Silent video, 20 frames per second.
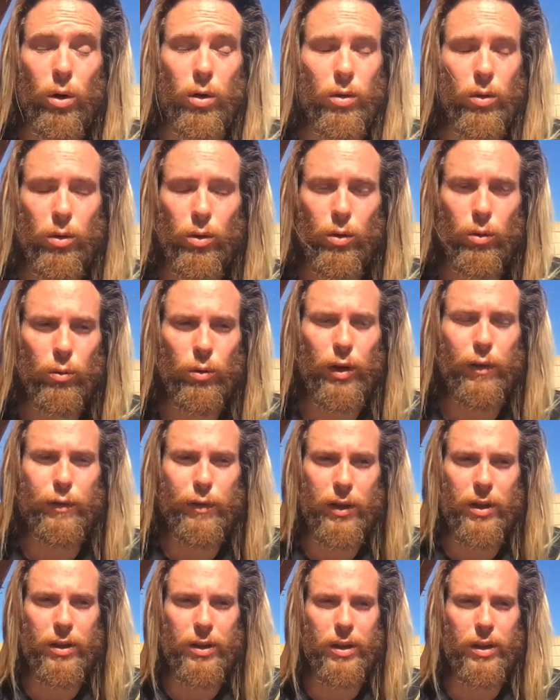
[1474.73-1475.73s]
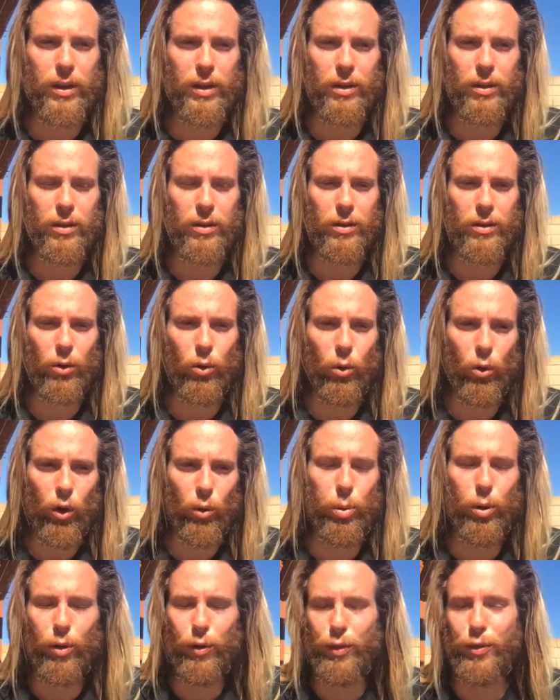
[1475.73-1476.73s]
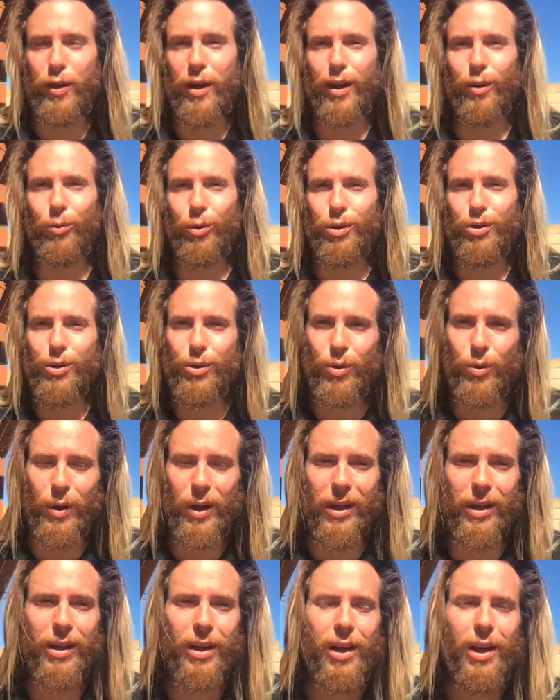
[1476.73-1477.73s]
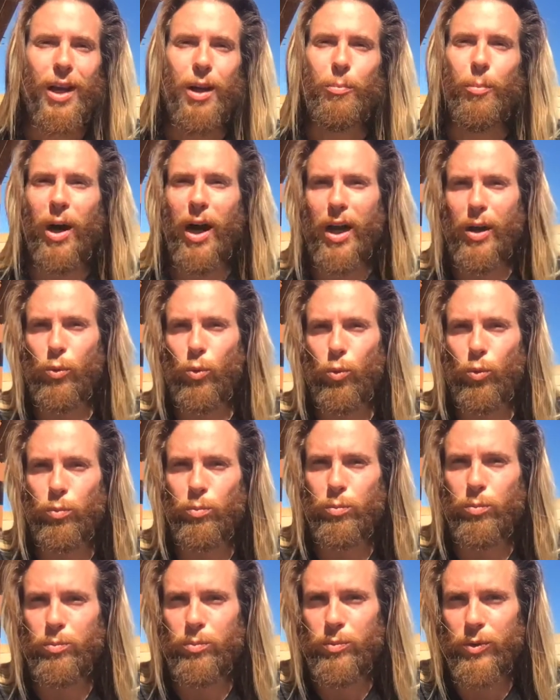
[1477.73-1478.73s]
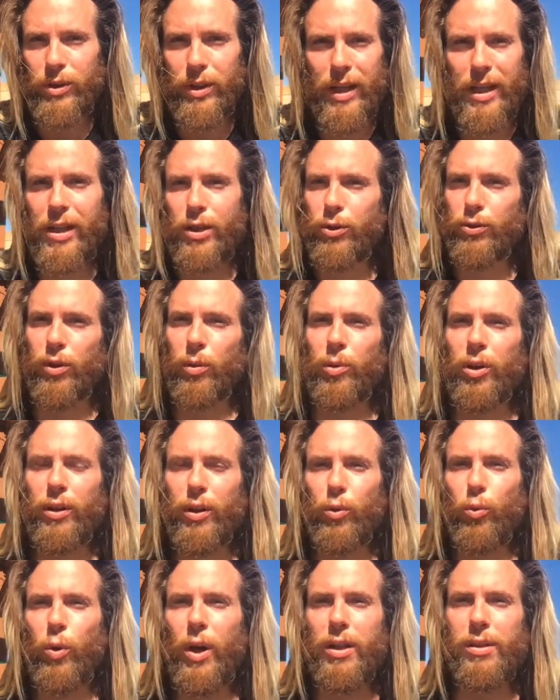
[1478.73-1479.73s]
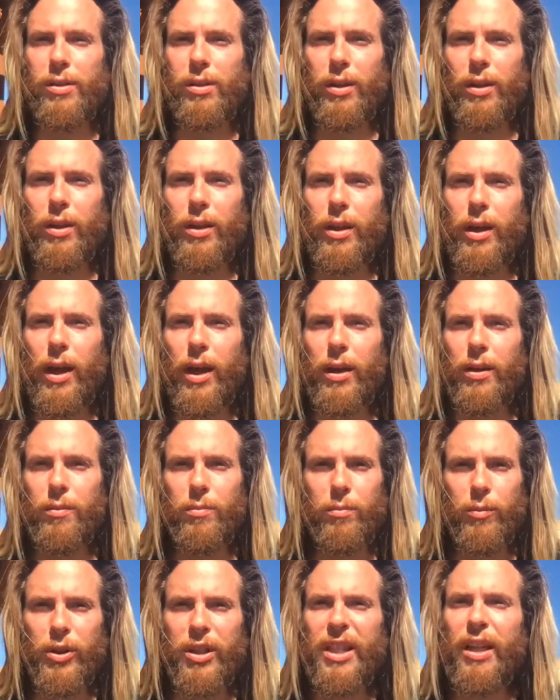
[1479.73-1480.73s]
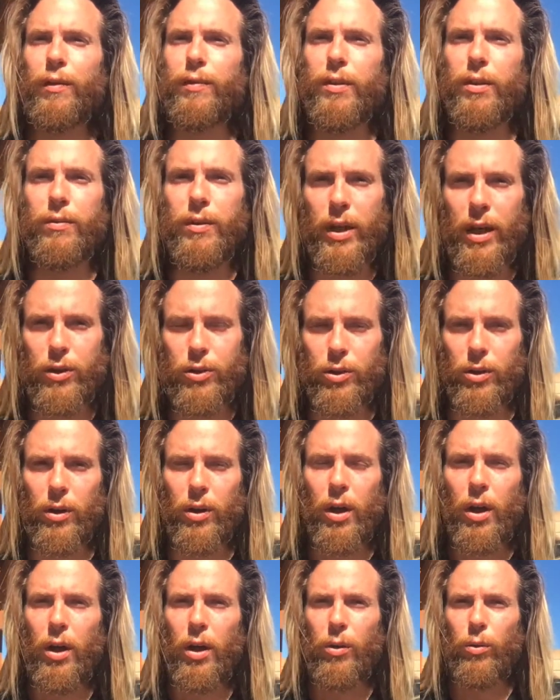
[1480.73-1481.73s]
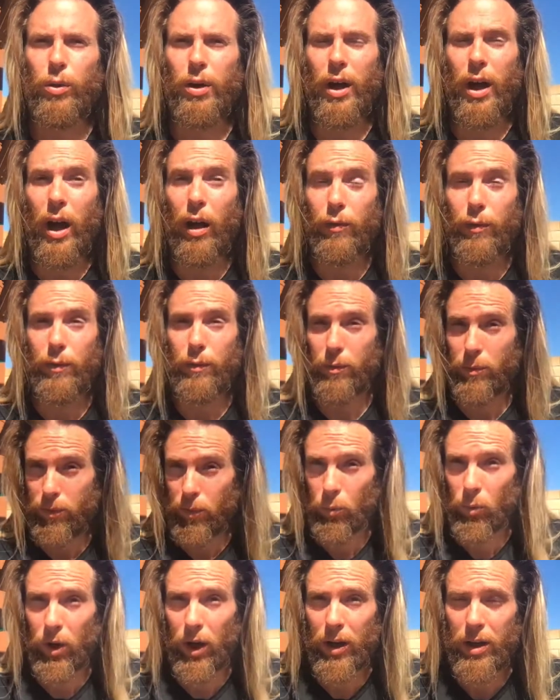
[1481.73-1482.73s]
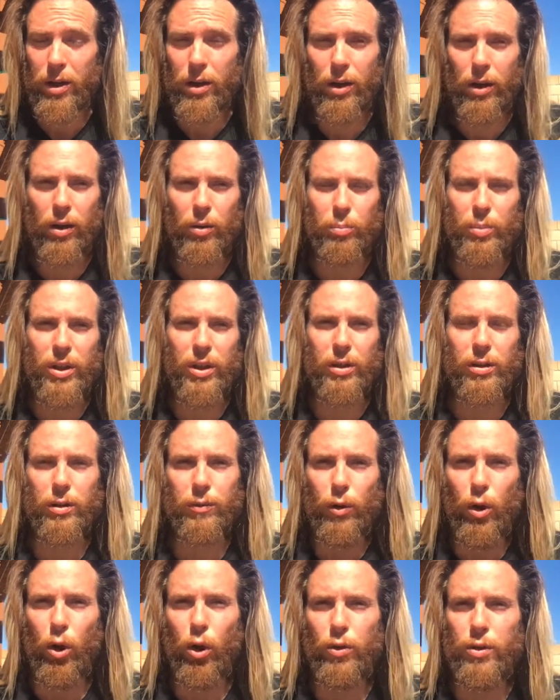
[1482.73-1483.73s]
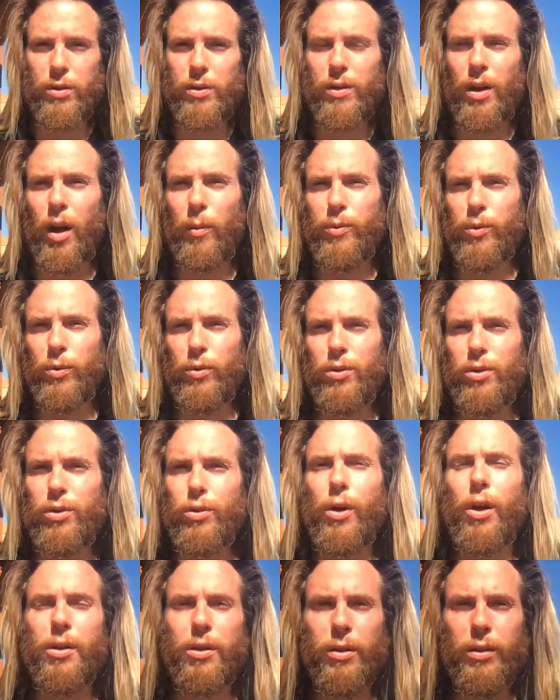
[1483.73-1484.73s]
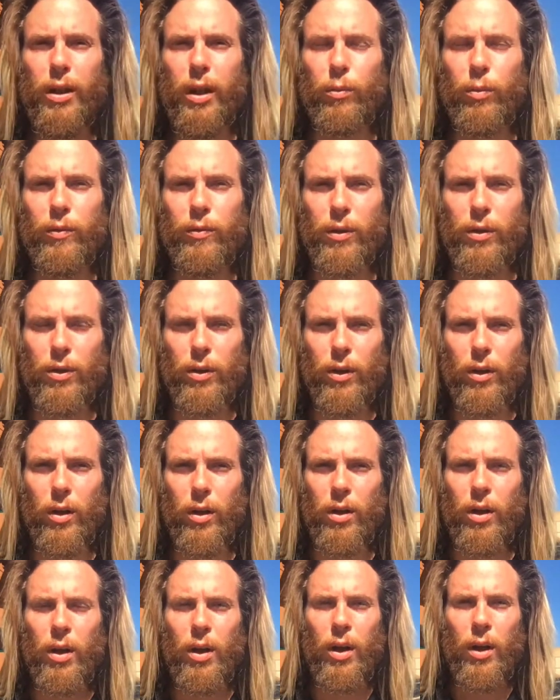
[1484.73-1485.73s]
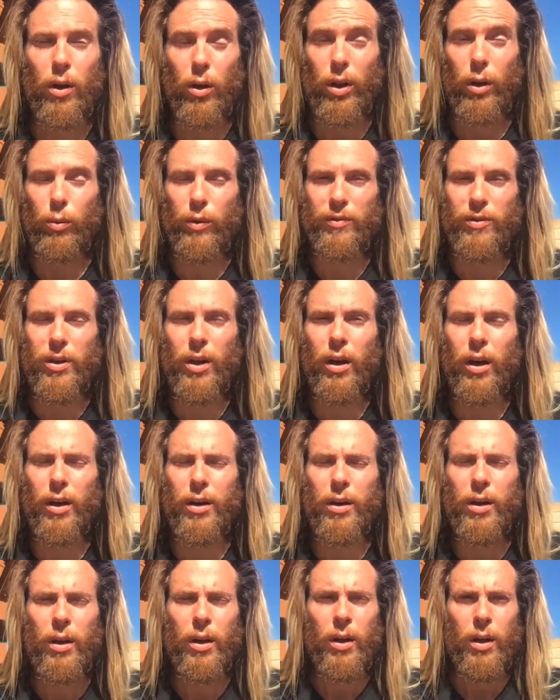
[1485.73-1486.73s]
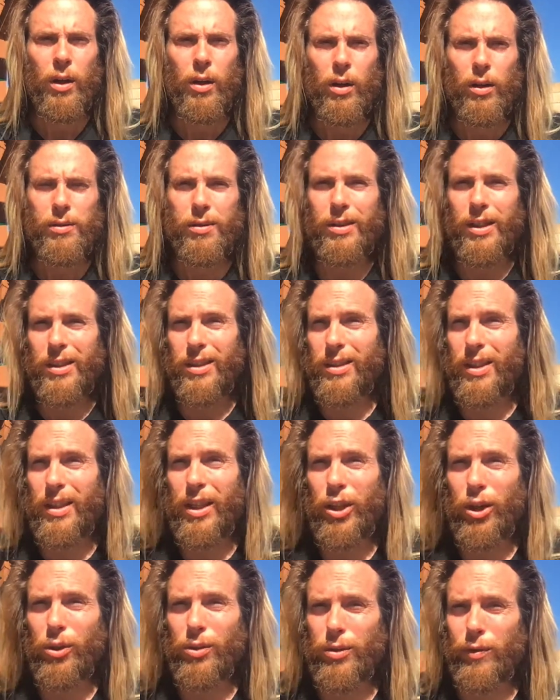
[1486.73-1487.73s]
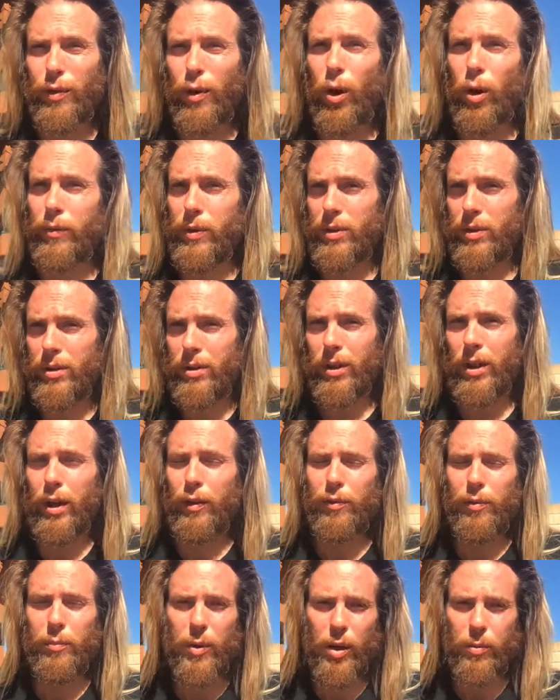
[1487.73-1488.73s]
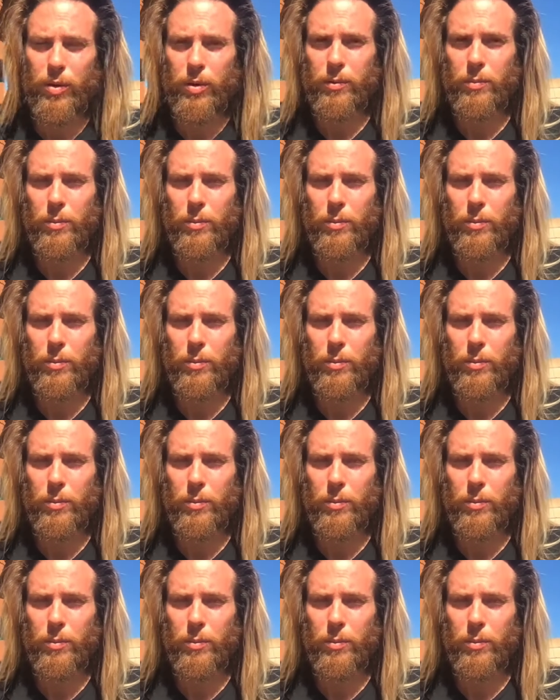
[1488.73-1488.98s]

horrifically horrible thing we're doing by indiscriminately wasting that gift of nature. We have, from what I hear, because of all this topsoil destruction that we've undergone, or that we've done, 60 years of harvests left, maybe.